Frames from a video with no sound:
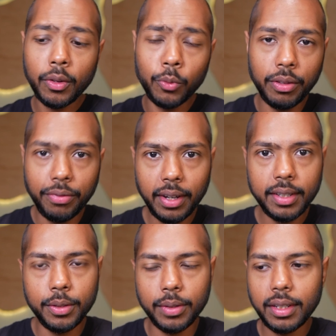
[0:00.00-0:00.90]
With
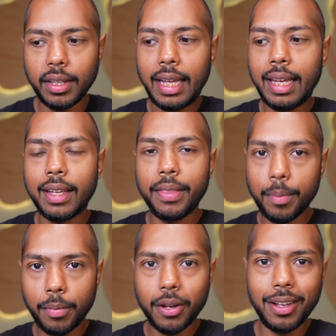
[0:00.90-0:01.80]
fine-tuning, the
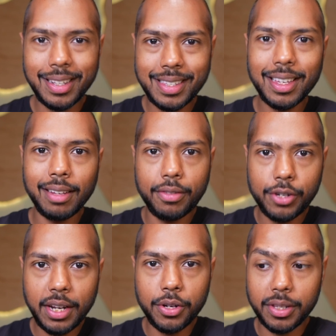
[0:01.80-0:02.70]
model itself
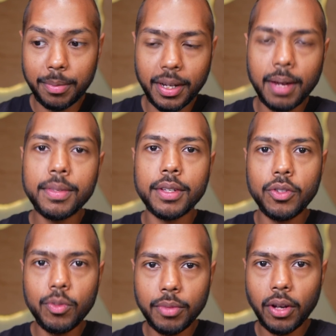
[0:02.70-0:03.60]
changes. It becomes a
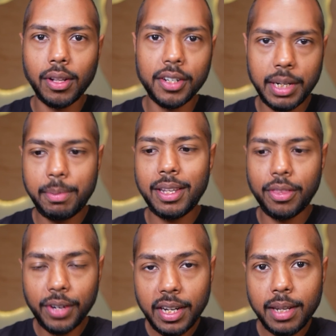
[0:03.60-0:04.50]
new model.
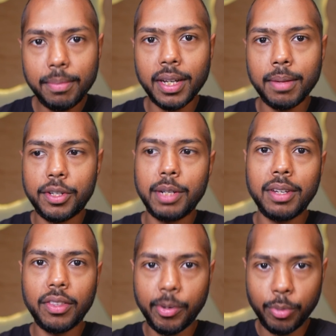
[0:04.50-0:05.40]
GPT-3 becomes
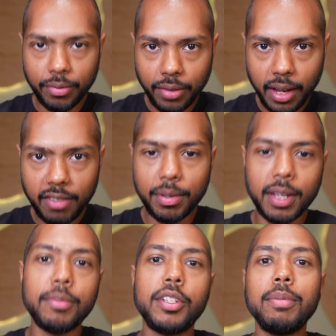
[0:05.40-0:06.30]
GPT-3.5,
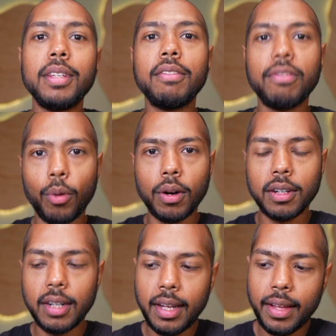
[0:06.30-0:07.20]
becomes GPT-4.
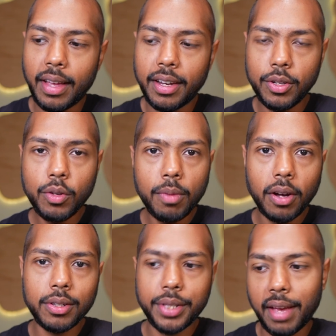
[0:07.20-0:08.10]
And new
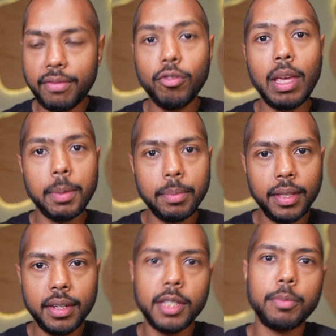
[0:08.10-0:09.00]
models have new
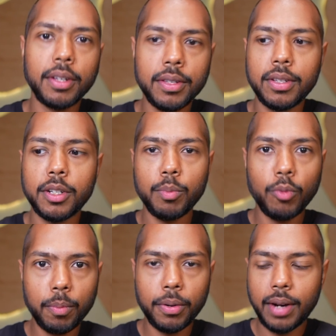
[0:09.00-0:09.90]
capabilities because there's
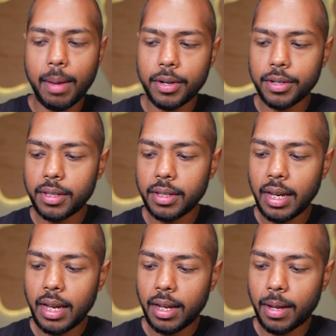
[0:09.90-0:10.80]
more parameters.
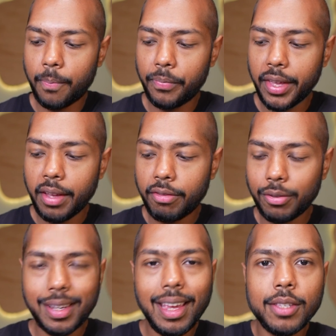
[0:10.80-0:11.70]
For
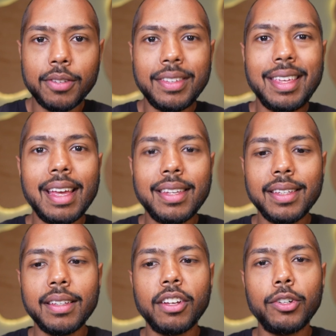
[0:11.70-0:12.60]
the case of
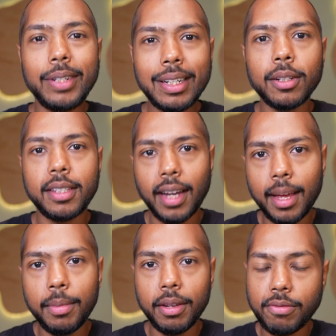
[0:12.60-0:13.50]
getting
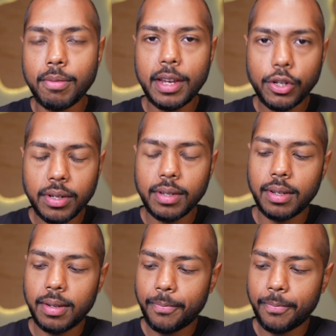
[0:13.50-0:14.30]
real-time information,